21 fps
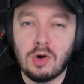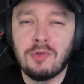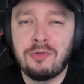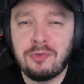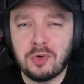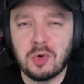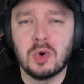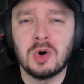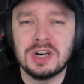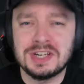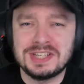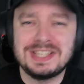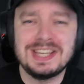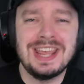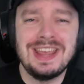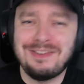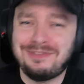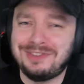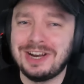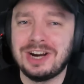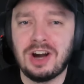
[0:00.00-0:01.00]
Of course,
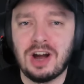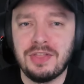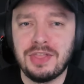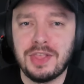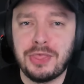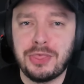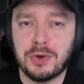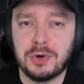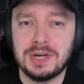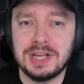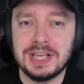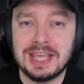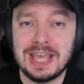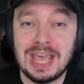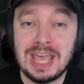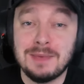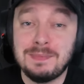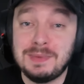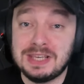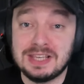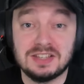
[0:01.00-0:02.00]
if they're under
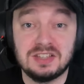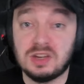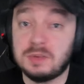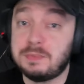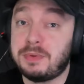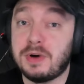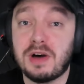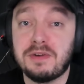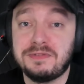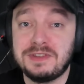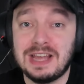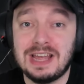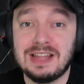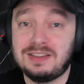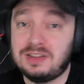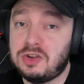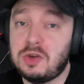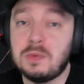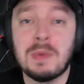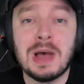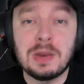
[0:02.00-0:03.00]
30k, because above
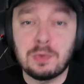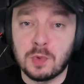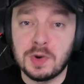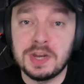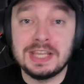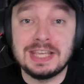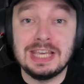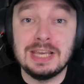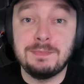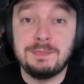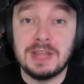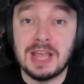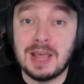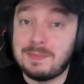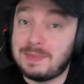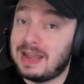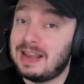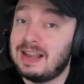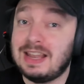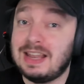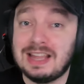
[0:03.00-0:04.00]
that, you might want to keep
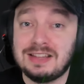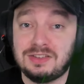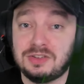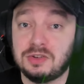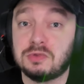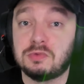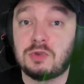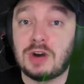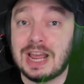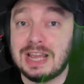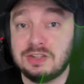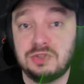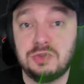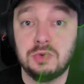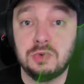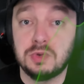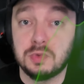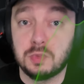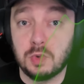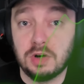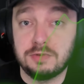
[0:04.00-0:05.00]
them and let the rise
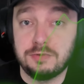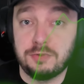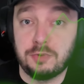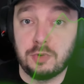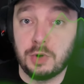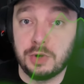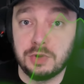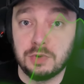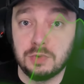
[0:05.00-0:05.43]
do the work for